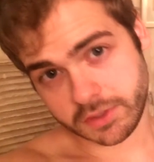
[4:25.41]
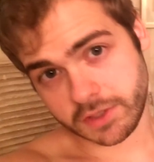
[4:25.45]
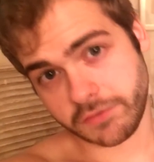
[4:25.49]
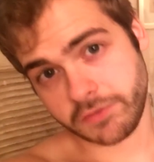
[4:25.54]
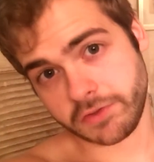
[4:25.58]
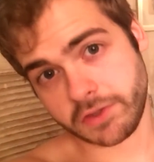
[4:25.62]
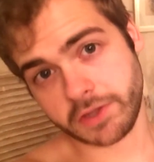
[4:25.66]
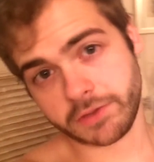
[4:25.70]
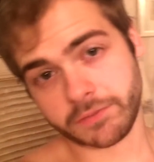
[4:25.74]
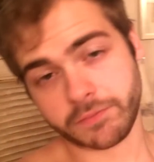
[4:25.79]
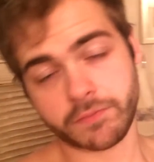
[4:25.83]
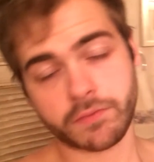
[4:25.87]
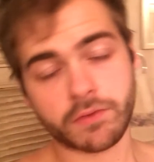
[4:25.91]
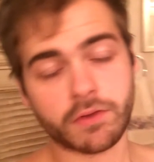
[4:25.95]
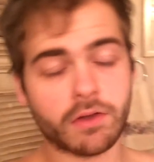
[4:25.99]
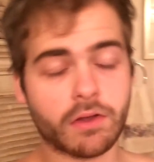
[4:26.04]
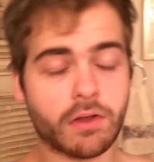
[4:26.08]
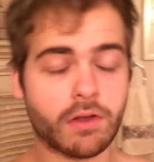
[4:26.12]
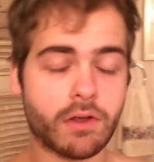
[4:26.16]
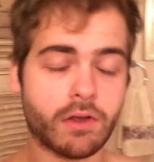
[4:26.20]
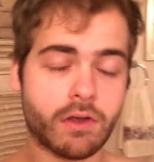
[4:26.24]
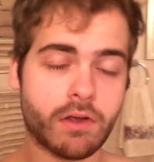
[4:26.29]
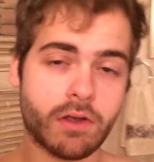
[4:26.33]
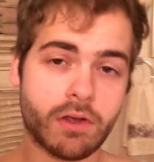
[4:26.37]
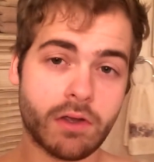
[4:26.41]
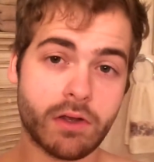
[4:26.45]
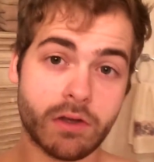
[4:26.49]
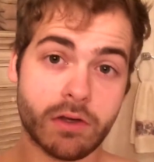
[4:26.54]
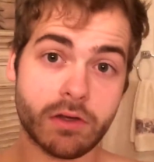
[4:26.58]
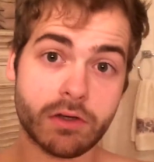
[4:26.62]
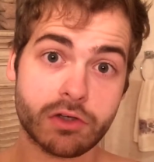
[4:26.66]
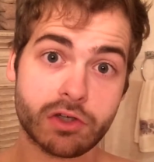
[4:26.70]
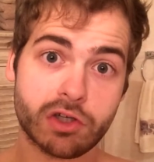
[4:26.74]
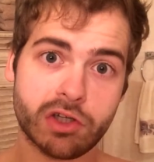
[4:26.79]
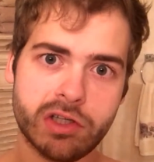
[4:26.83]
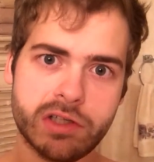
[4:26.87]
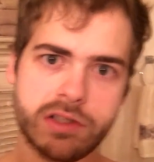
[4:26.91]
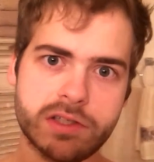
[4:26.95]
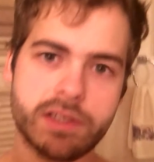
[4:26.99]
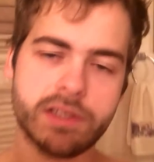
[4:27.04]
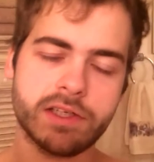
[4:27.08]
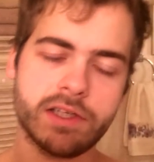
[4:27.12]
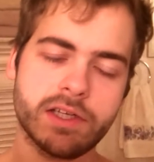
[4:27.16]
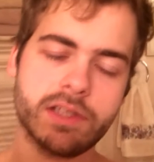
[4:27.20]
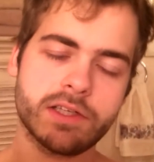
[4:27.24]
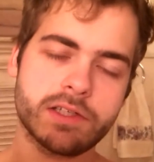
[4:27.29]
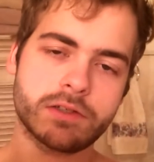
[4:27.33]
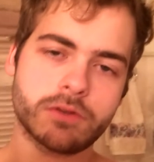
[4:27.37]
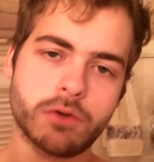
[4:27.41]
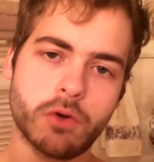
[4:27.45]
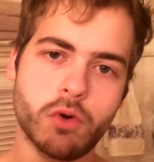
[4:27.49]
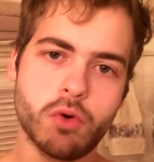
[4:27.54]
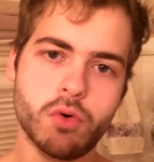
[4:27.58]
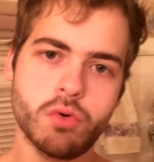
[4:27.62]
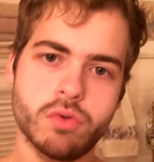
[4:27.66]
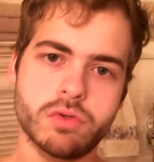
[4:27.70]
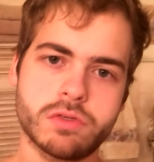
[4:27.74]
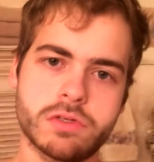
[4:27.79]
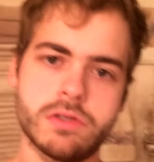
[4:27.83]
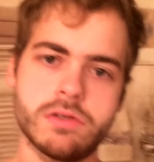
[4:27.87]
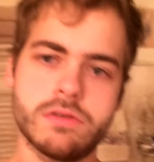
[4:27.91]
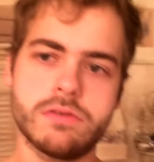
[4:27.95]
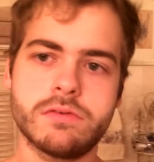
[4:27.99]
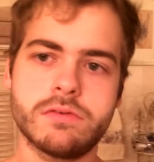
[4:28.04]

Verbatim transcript: everything. So let's see how this goes.